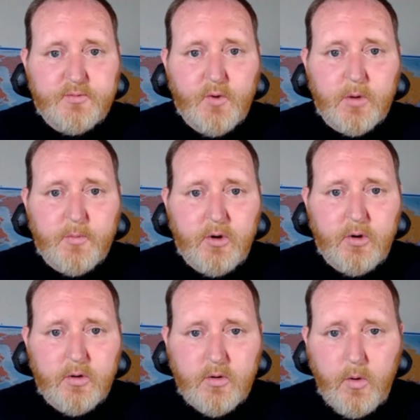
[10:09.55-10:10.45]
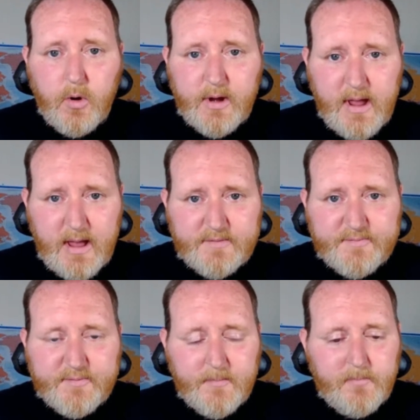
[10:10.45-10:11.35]
normal court
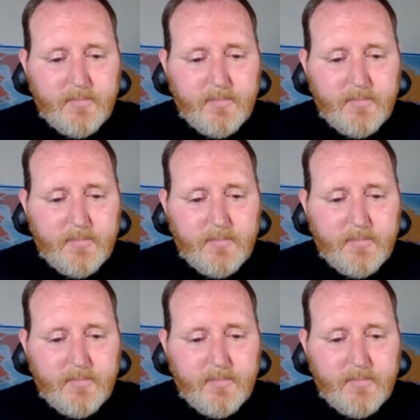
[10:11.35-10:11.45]
case,